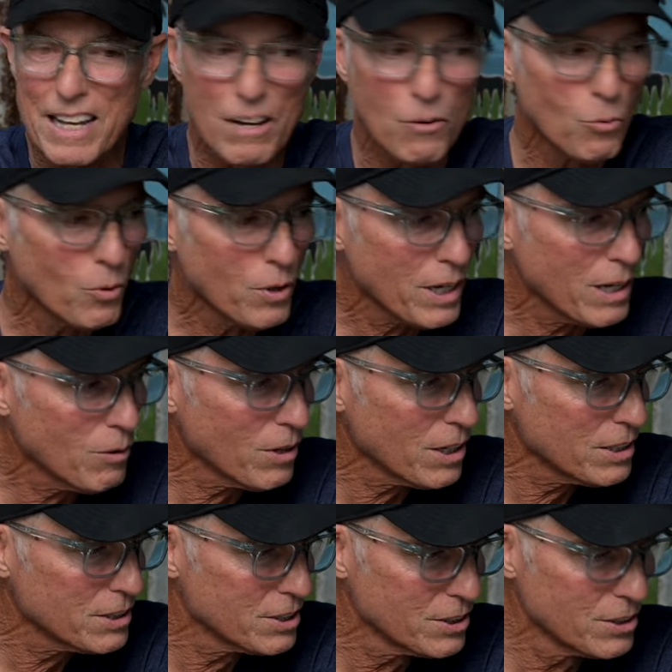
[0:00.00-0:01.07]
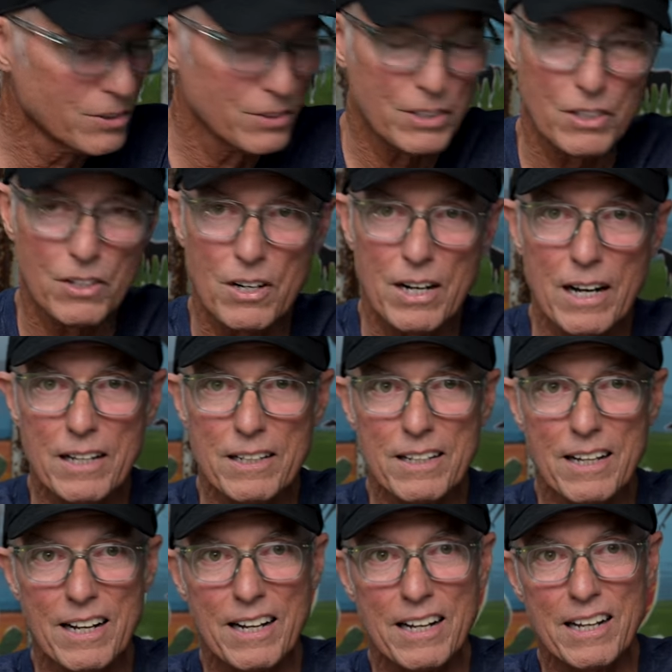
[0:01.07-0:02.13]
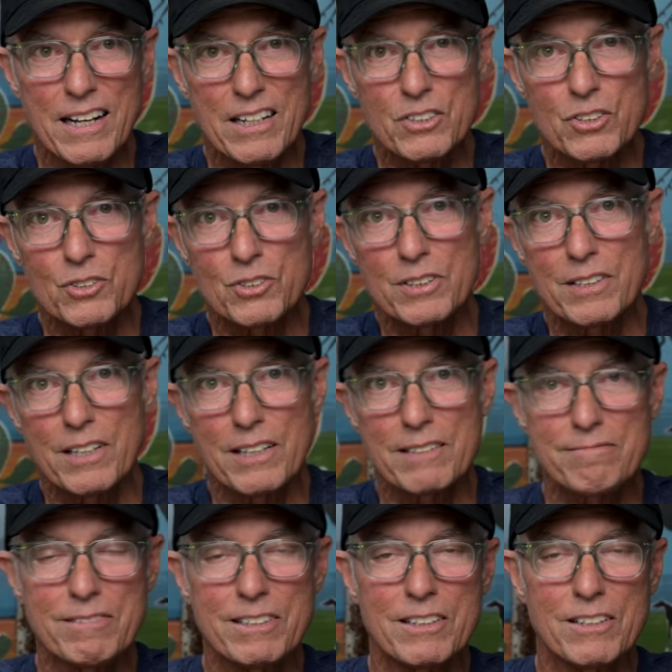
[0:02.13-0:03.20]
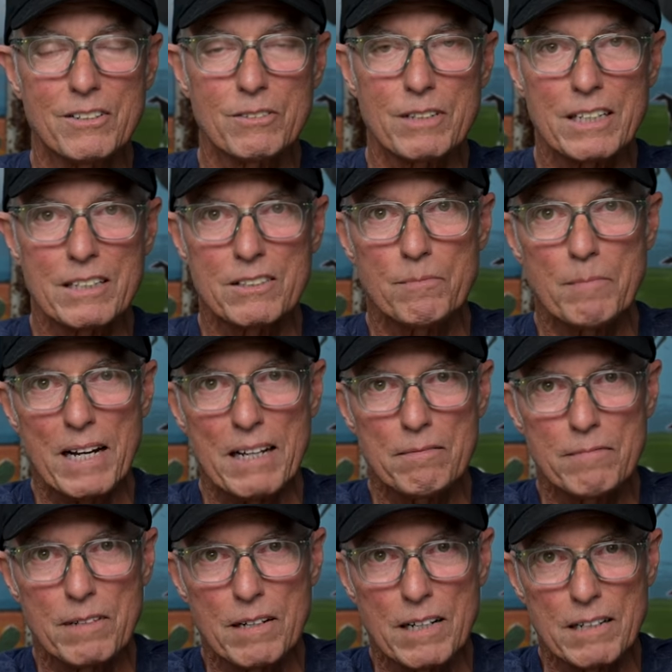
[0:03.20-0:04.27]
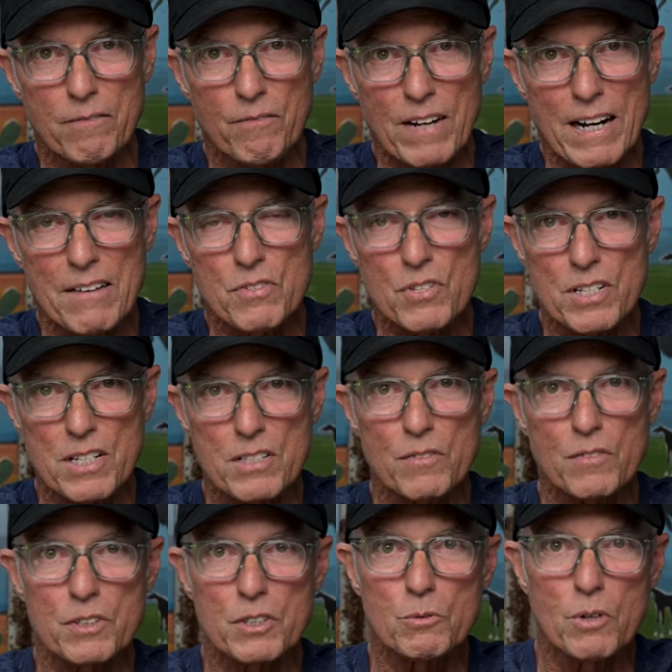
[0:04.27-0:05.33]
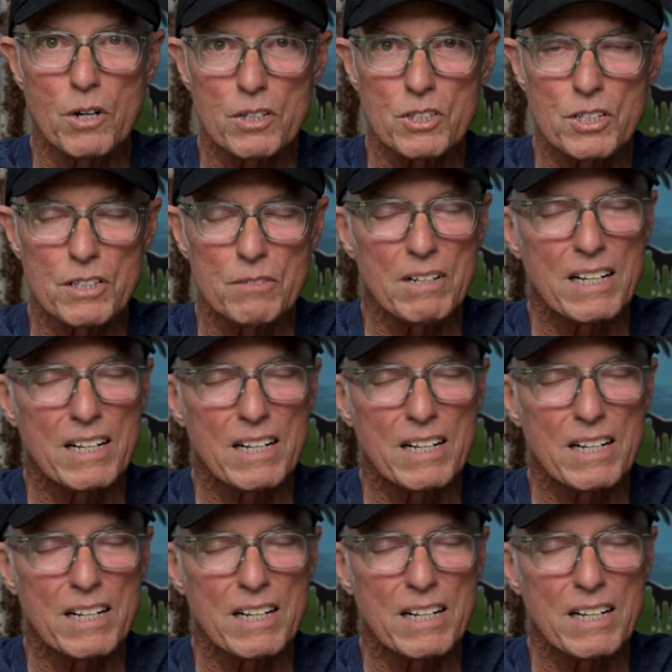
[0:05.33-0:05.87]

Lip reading: And what I want to do, you know, I actually, like, you know, get about 5 cents for you watching it.